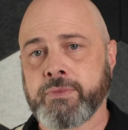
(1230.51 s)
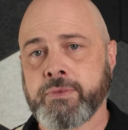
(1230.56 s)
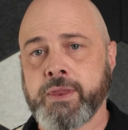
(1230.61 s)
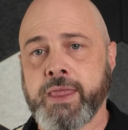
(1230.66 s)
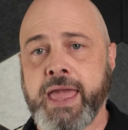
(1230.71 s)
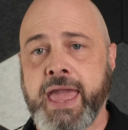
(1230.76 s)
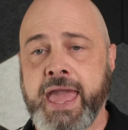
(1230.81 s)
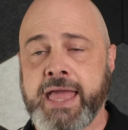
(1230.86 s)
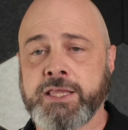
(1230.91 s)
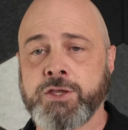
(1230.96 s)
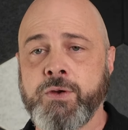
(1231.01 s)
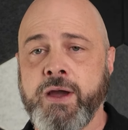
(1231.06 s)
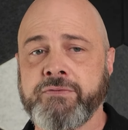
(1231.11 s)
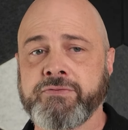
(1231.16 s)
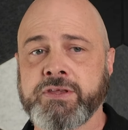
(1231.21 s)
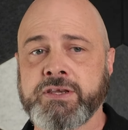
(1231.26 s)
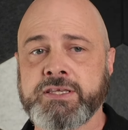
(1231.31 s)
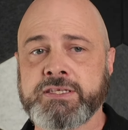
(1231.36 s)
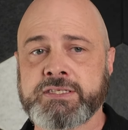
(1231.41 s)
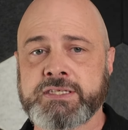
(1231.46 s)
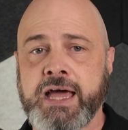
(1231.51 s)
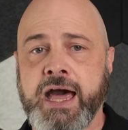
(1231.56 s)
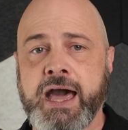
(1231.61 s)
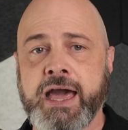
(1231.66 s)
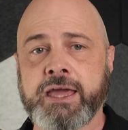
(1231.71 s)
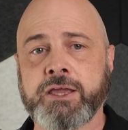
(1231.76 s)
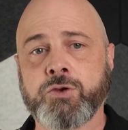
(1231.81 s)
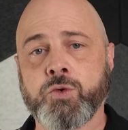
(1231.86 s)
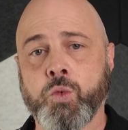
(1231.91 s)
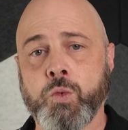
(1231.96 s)
and you have to
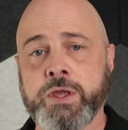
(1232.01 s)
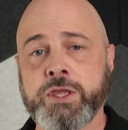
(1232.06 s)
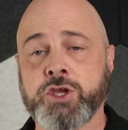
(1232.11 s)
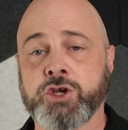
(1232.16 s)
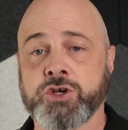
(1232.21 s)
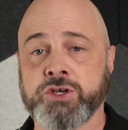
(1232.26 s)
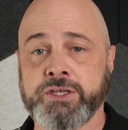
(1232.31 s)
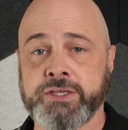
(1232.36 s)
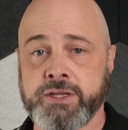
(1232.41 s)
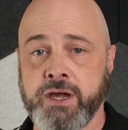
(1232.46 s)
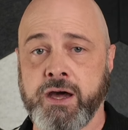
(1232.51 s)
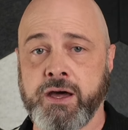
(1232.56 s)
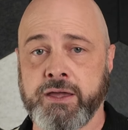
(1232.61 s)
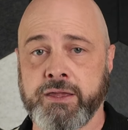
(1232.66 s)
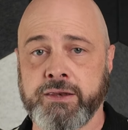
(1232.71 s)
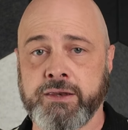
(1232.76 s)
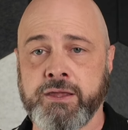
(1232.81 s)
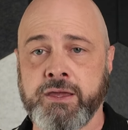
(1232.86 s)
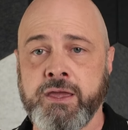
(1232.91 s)
decide when you're done